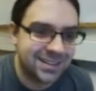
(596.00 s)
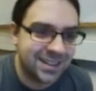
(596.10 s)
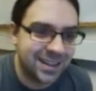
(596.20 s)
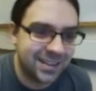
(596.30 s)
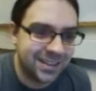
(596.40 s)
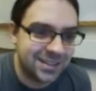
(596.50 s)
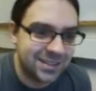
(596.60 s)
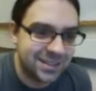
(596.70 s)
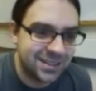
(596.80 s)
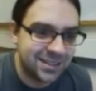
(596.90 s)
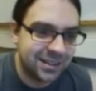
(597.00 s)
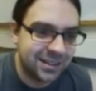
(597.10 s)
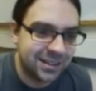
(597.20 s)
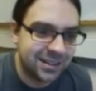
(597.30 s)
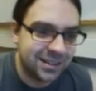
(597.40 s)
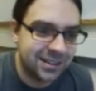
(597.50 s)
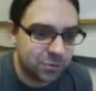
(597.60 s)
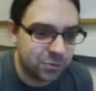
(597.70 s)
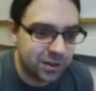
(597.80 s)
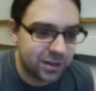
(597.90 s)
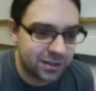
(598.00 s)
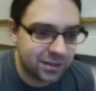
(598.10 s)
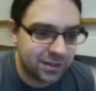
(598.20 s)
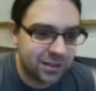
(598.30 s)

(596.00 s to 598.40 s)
set these labels right.